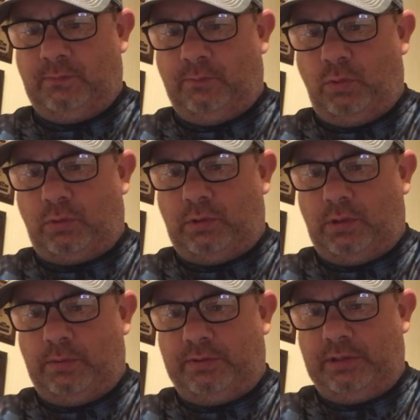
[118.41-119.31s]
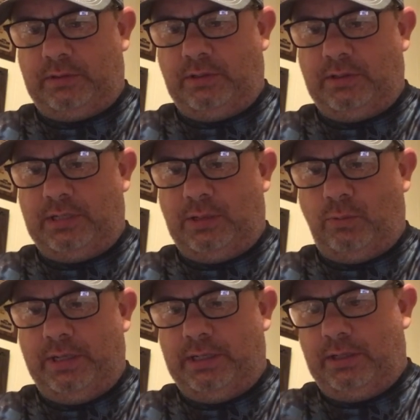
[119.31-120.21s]
fluorocarbon. I think they're just not
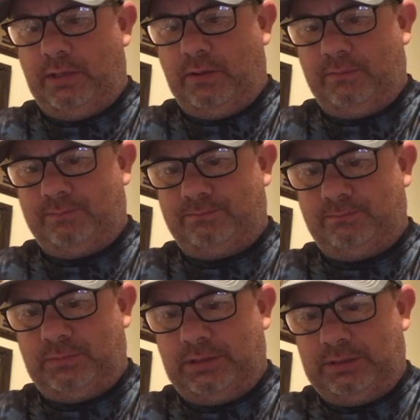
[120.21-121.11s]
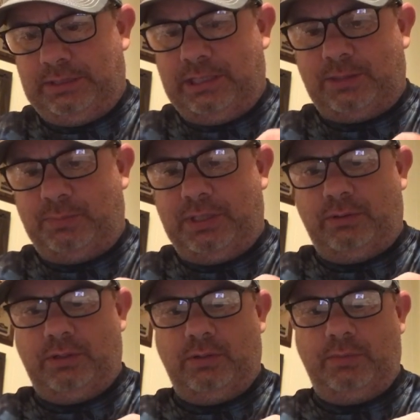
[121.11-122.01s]
wetting it enough. You gotta spit
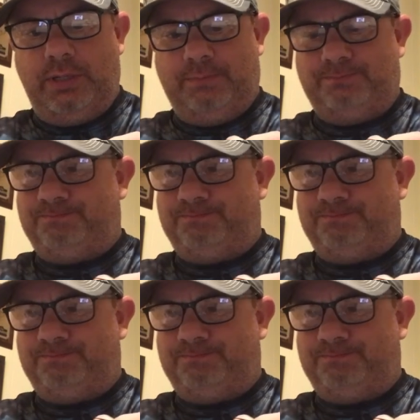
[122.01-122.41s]
on it a little bit.